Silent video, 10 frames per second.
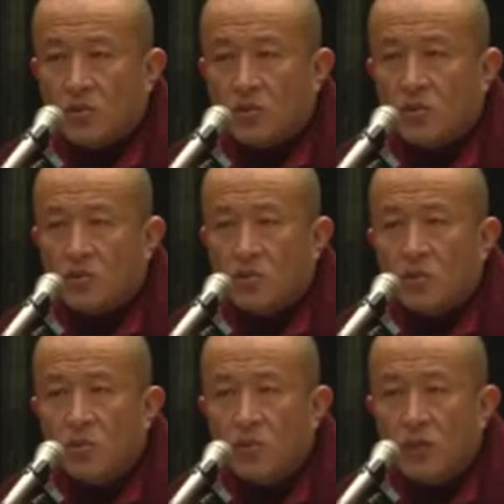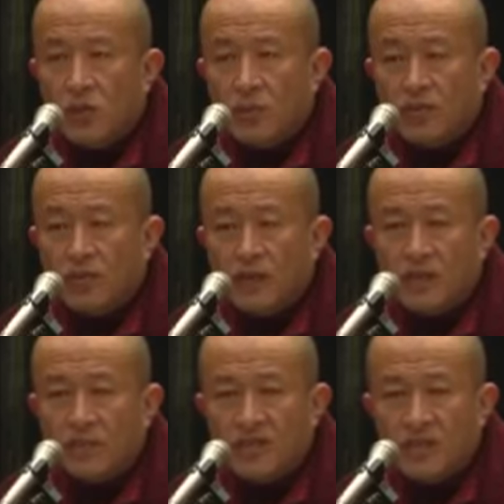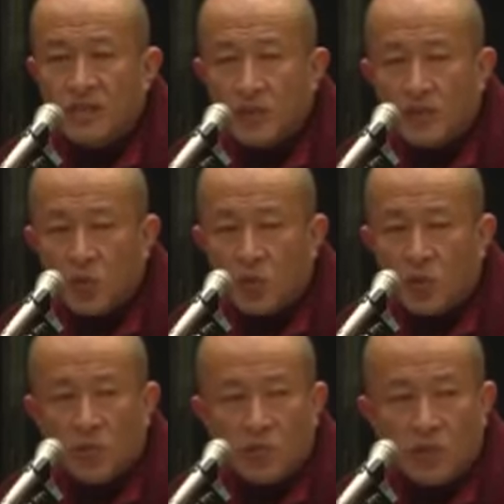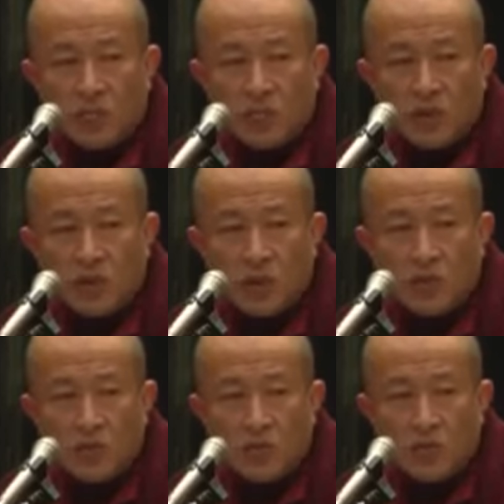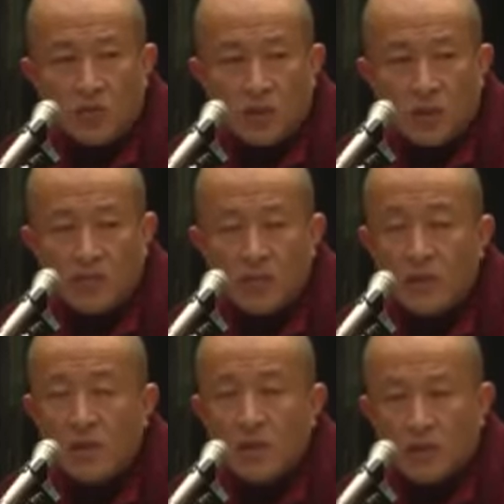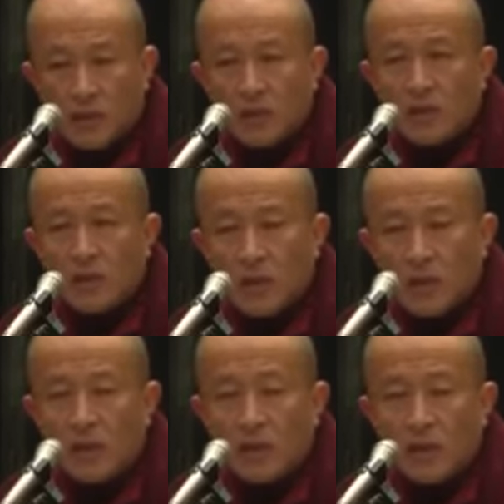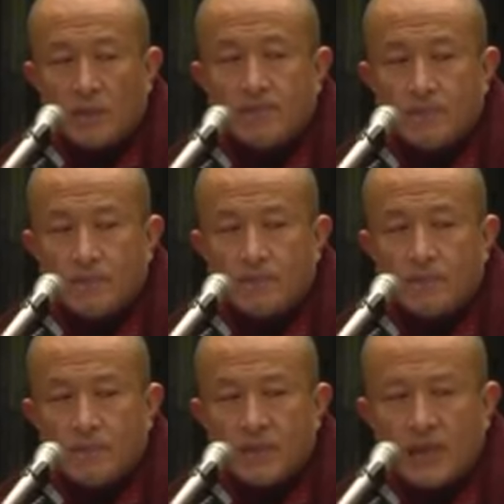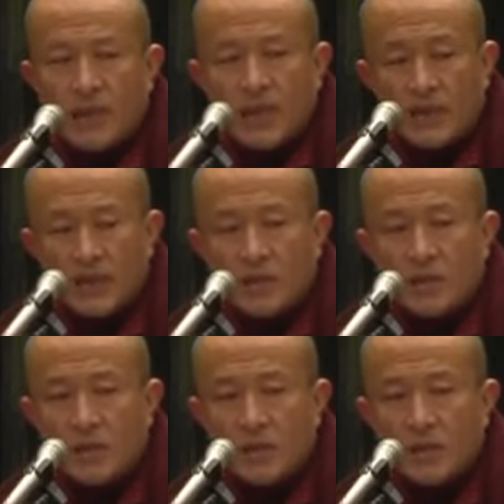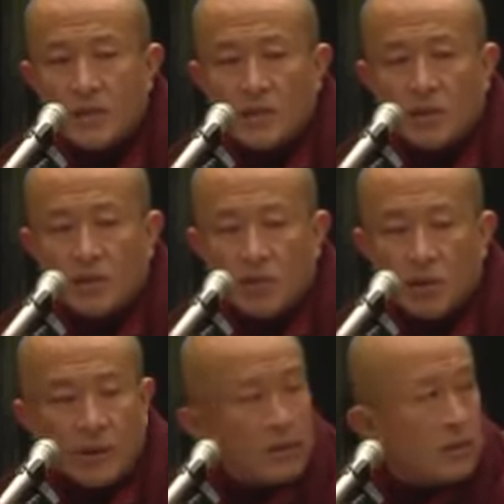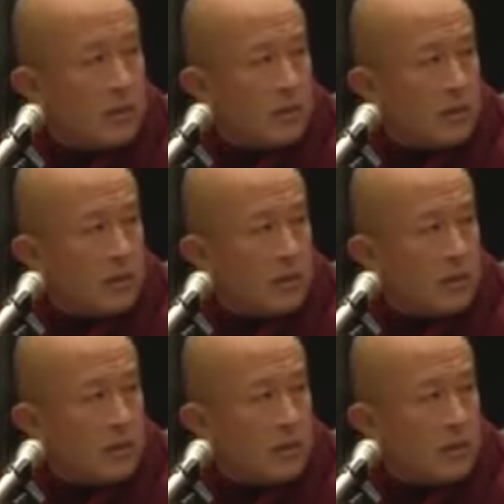Because you will become chepto, meaning you become just like a kalas, like